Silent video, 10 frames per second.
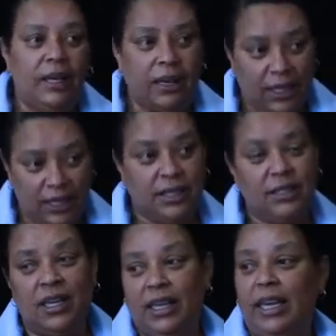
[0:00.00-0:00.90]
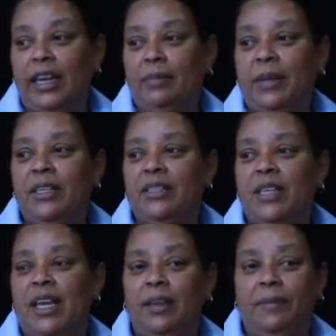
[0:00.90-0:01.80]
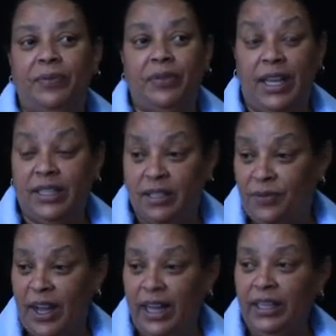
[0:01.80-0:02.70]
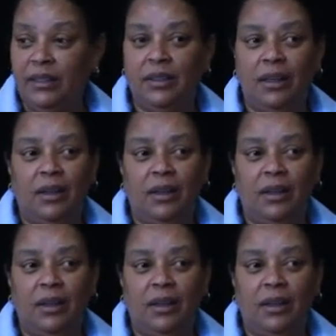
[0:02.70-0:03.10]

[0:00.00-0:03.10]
Yes, again I'm going to say that's fine.